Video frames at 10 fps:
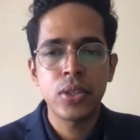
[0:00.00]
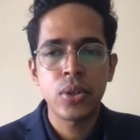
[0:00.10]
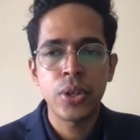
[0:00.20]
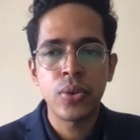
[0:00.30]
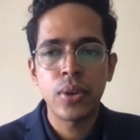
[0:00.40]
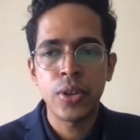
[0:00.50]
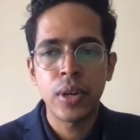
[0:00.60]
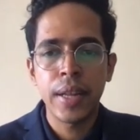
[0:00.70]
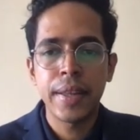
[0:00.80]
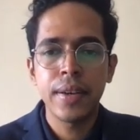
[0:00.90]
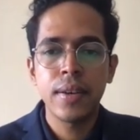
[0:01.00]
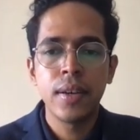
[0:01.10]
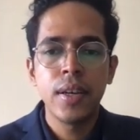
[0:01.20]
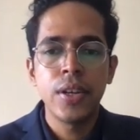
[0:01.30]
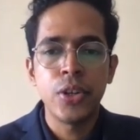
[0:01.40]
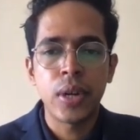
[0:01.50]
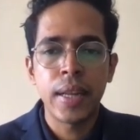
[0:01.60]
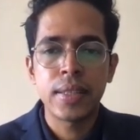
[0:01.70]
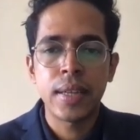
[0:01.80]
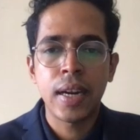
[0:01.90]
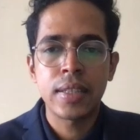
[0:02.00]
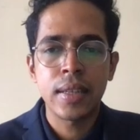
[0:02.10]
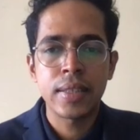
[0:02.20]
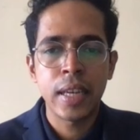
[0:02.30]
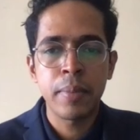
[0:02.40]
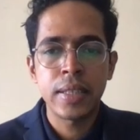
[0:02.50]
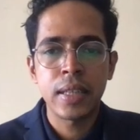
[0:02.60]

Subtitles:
So you click here, you click Start Assignment,